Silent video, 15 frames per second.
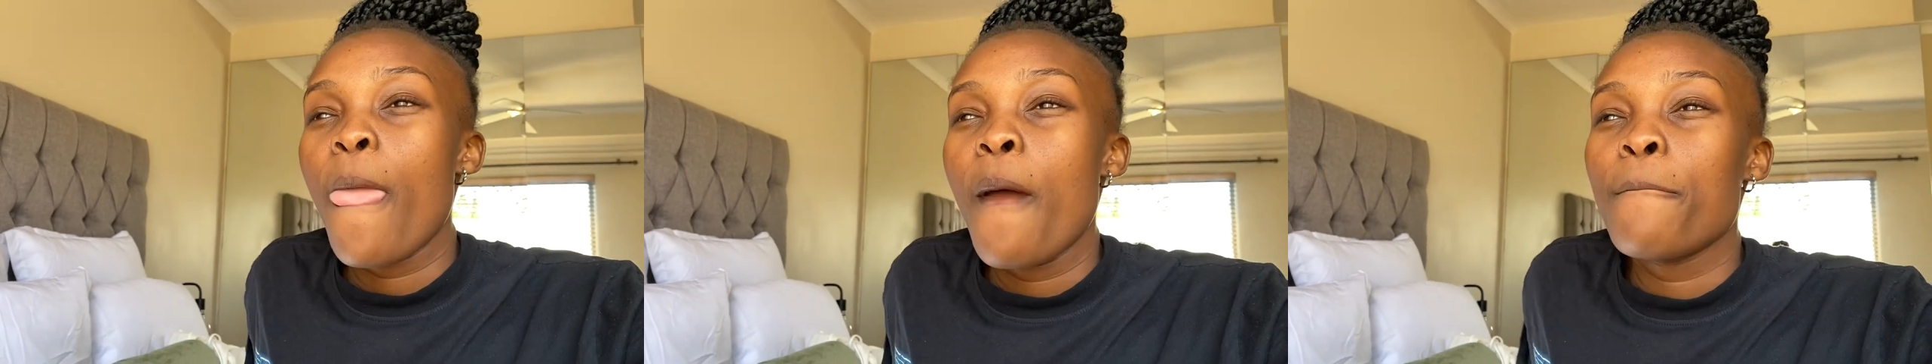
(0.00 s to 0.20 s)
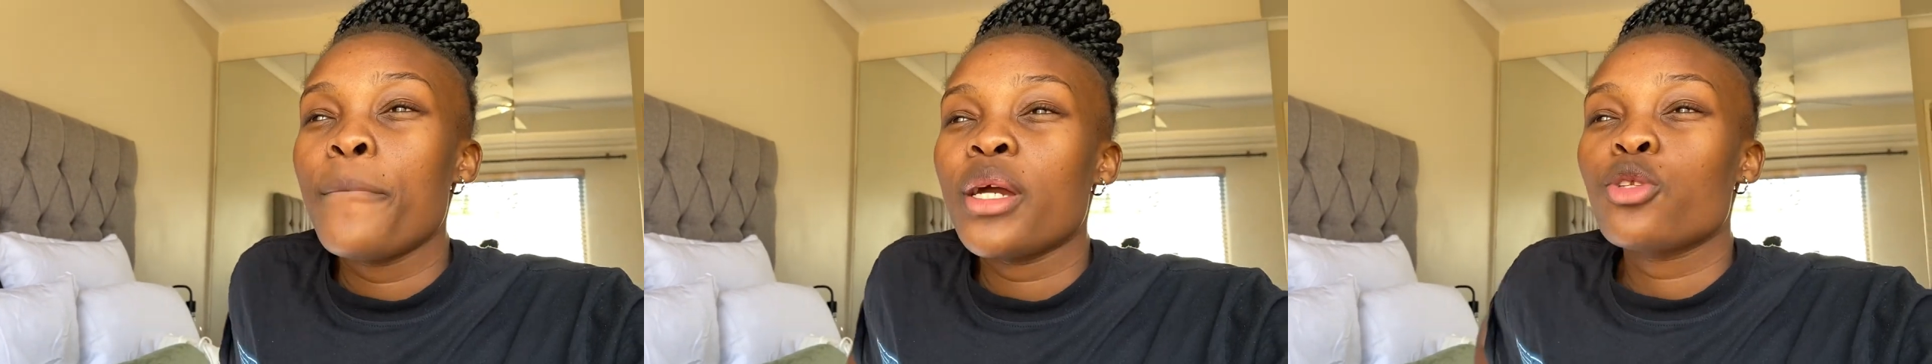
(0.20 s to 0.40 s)

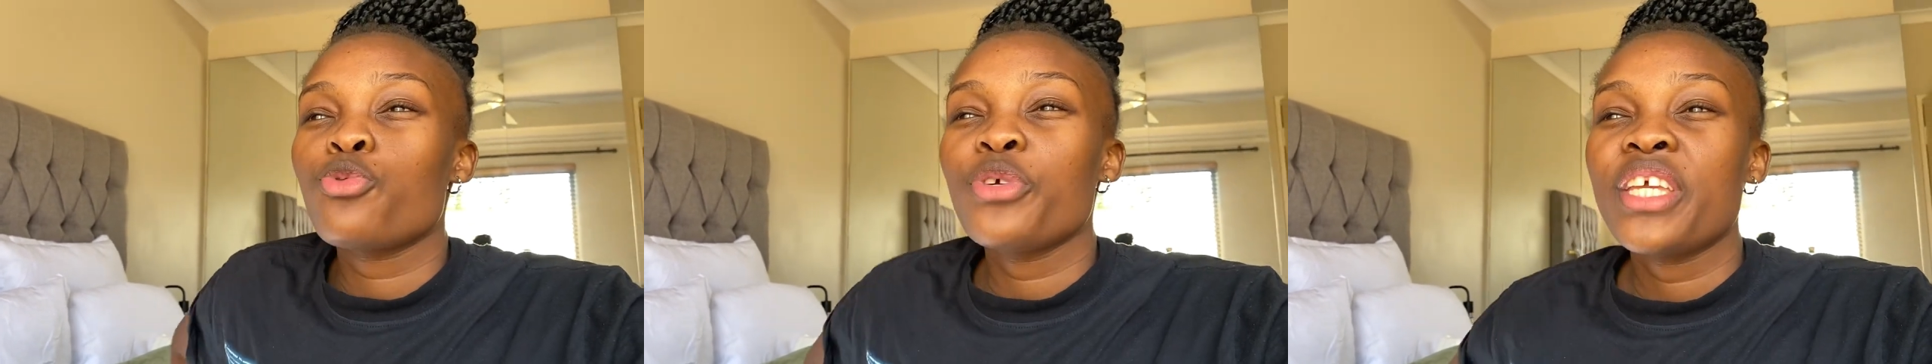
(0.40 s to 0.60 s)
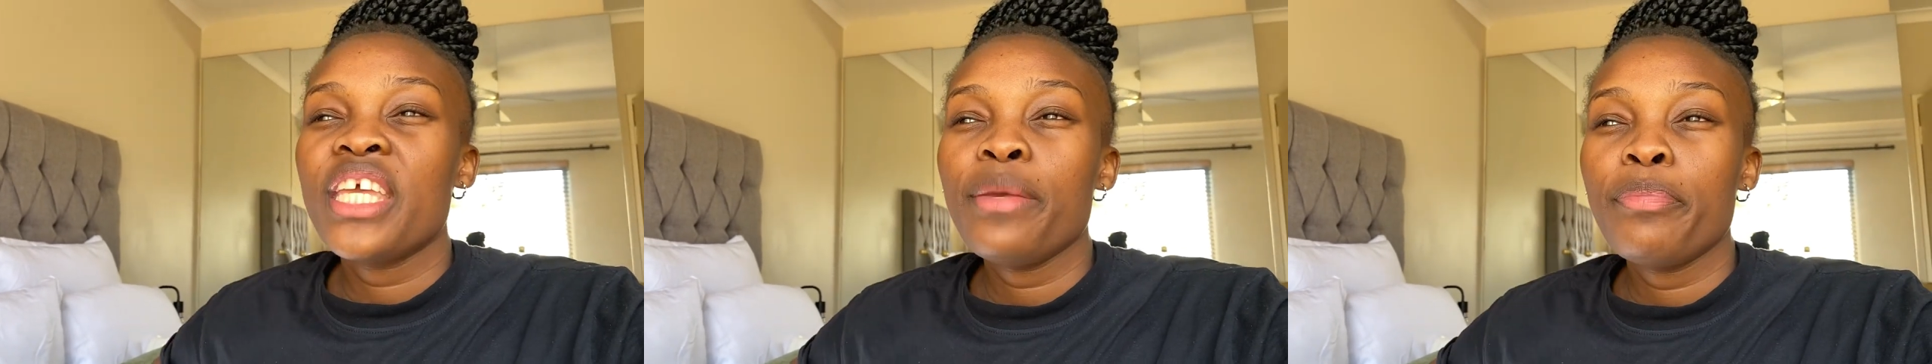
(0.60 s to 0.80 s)
but we
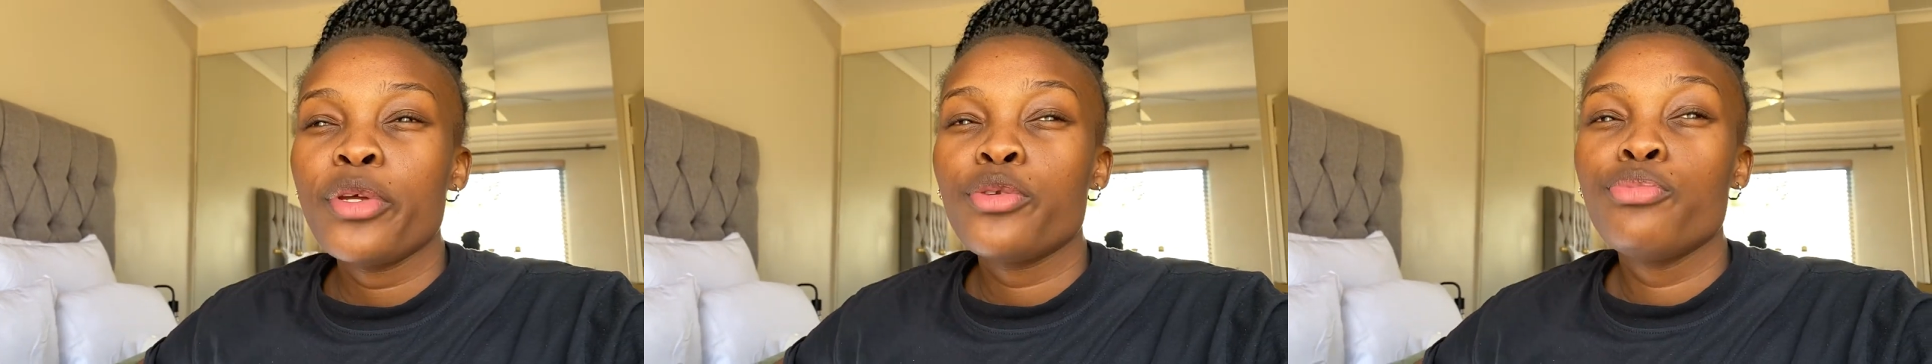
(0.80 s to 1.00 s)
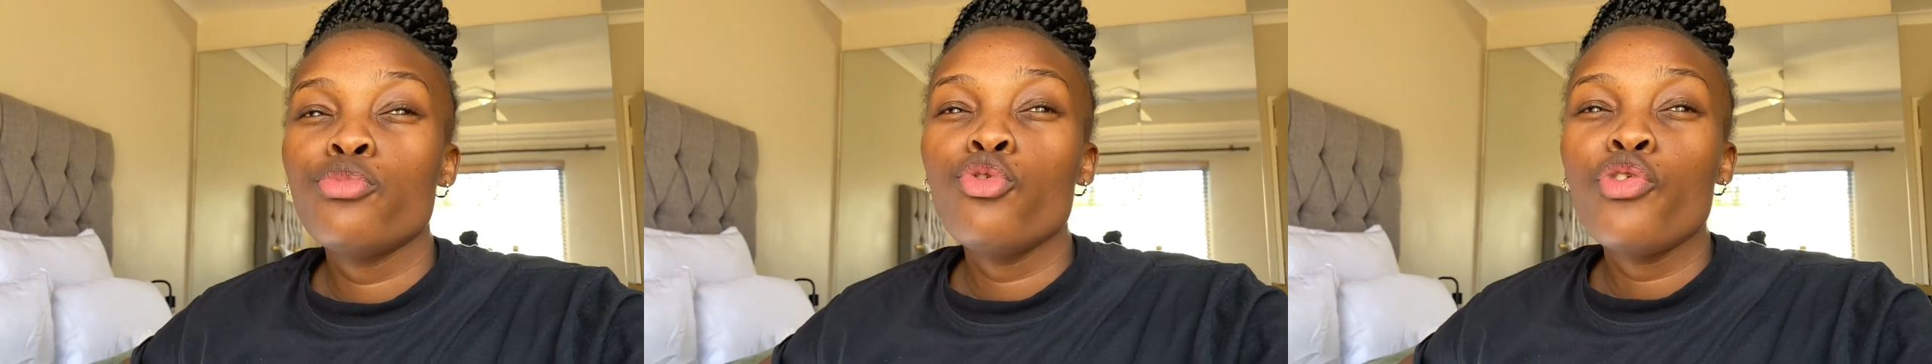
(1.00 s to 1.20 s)
keep
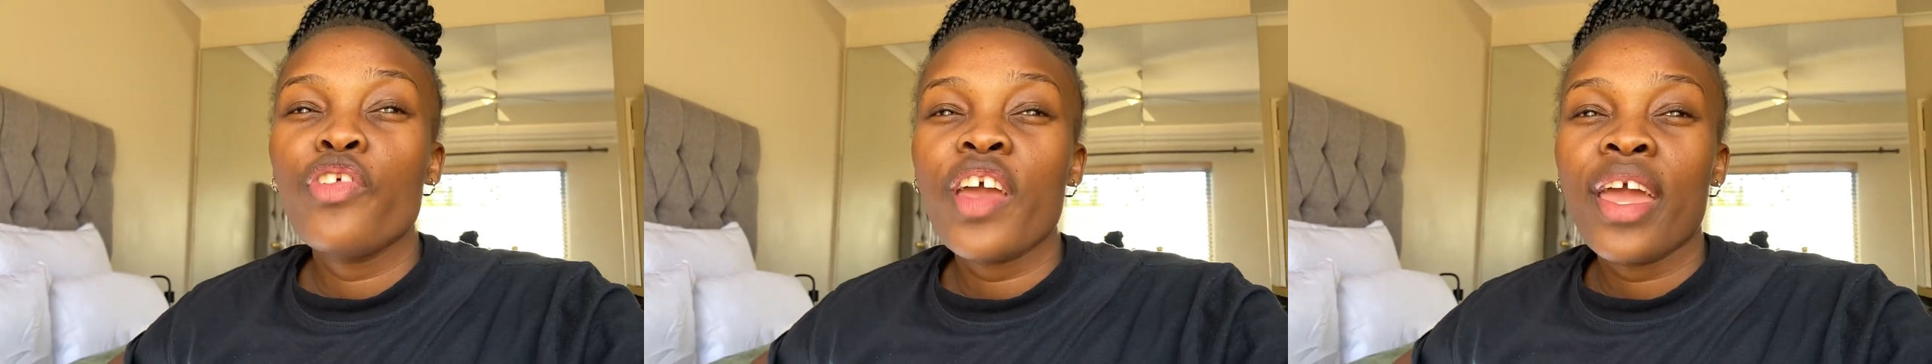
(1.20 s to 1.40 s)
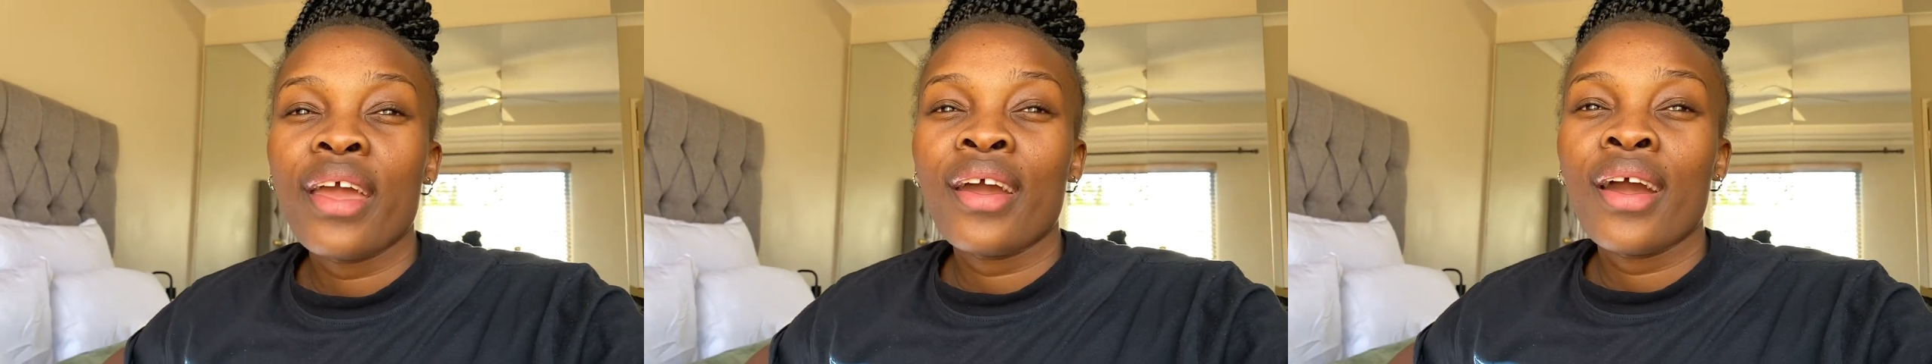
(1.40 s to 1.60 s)
it
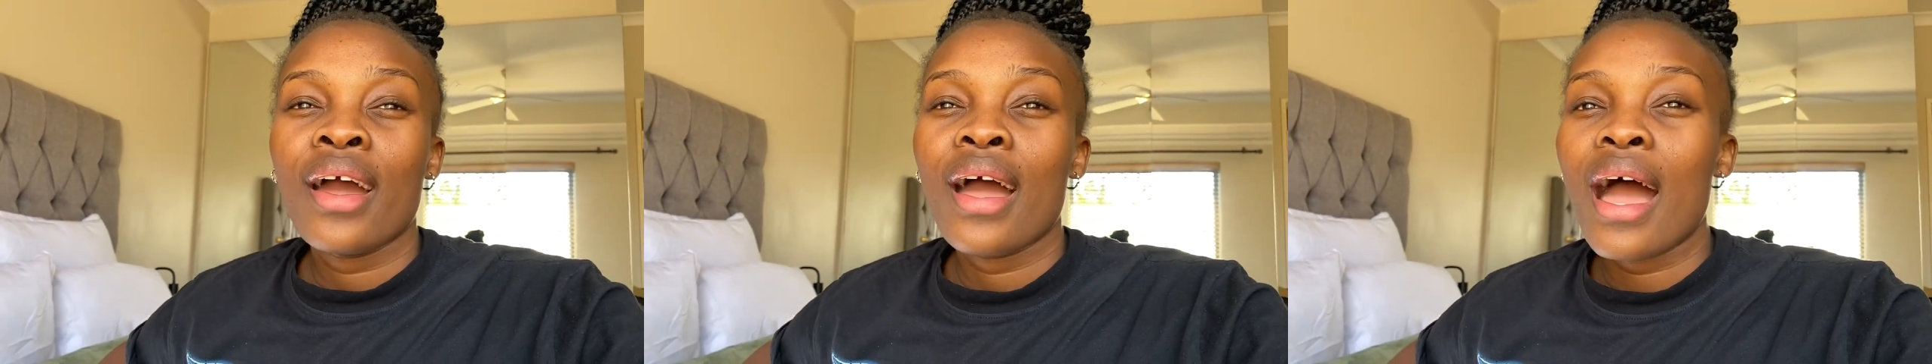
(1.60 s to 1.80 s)
moving.